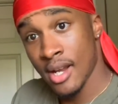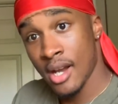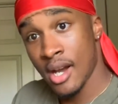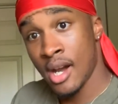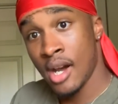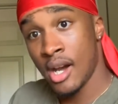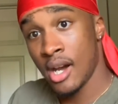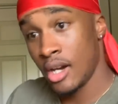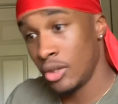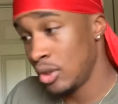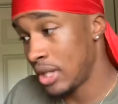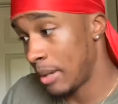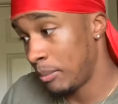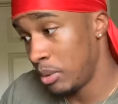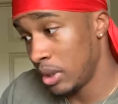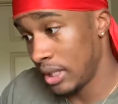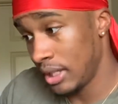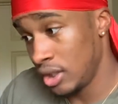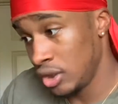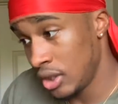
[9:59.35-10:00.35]
you gotta
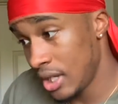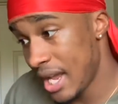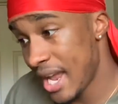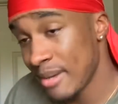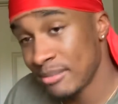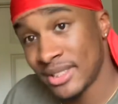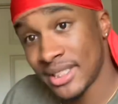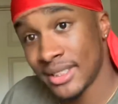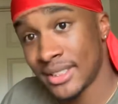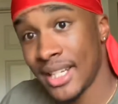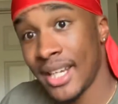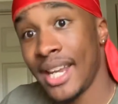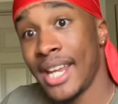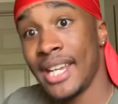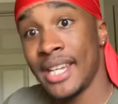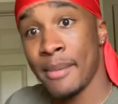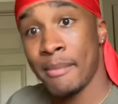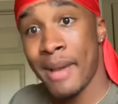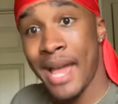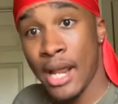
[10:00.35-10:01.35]
put your M16 and
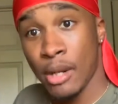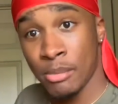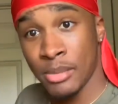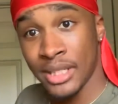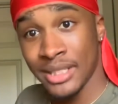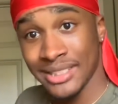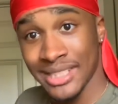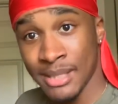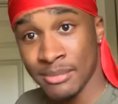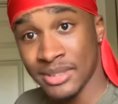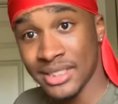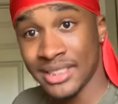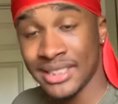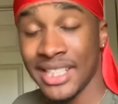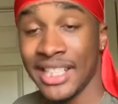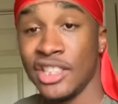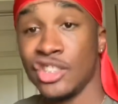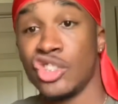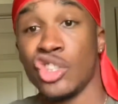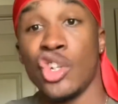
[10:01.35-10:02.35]
your battle buddy's
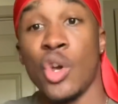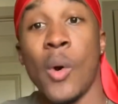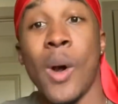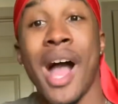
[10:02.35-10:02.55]
M16 to know